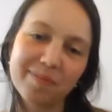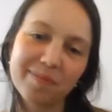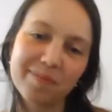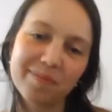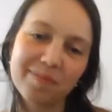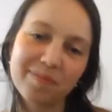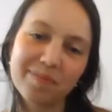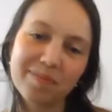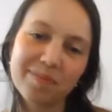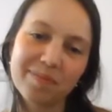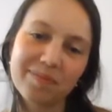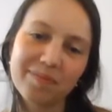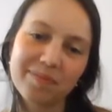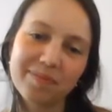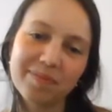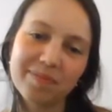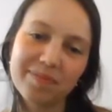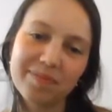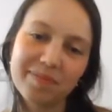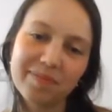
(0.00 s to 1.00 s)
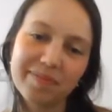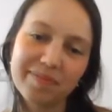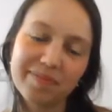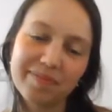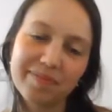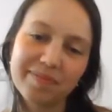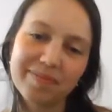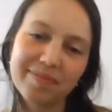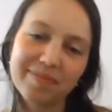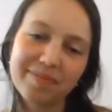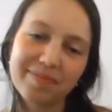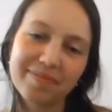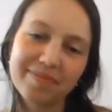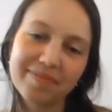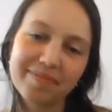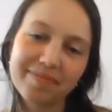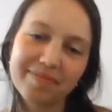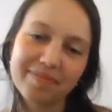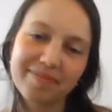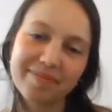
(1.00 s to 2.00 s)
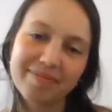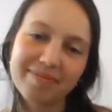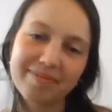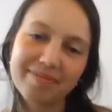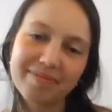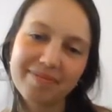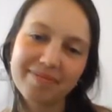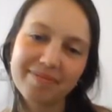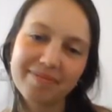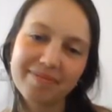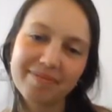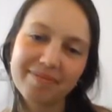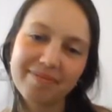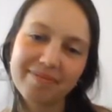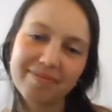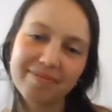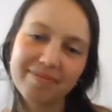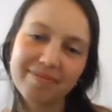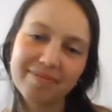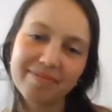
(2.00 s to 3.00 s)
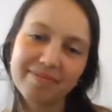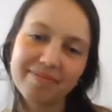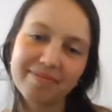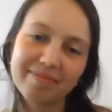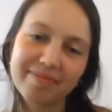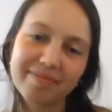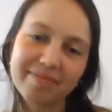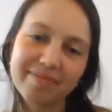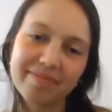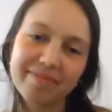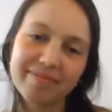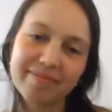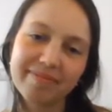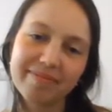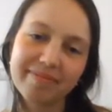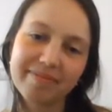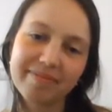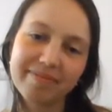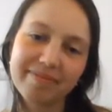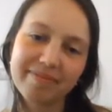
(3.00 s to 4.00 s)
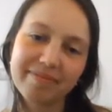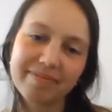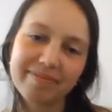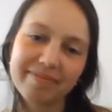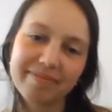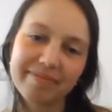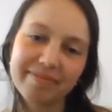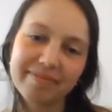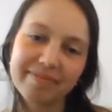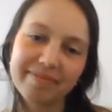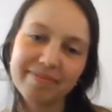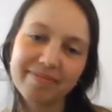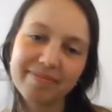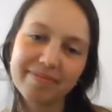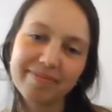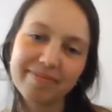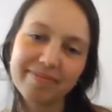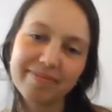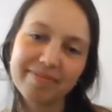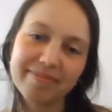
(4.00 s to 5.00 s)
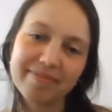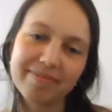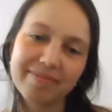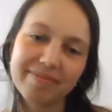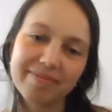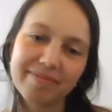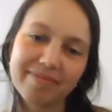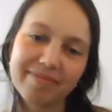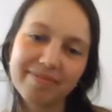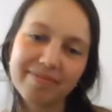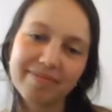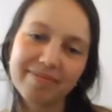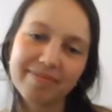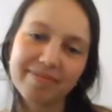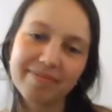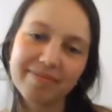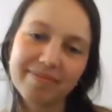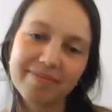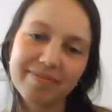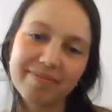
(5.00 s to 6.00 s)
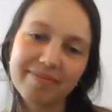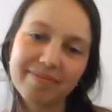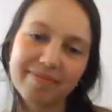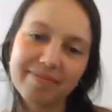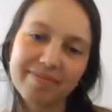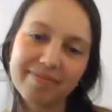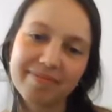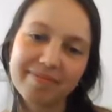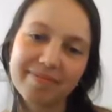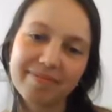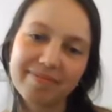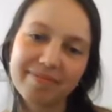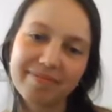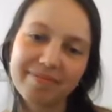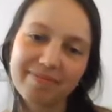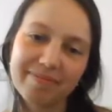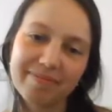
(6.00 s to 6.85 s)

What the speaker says: [no speech]